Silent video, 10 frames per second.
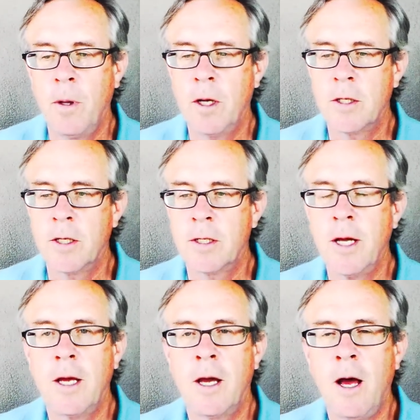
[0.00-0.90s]
Because it's
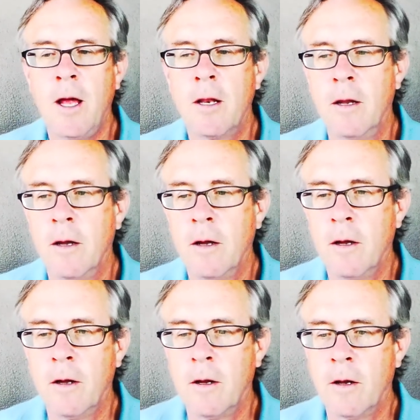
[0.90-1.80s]
saying, God,
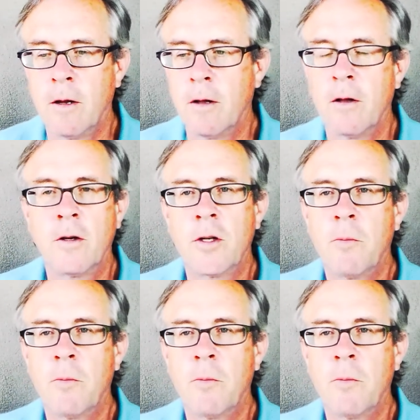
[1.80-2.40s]
there's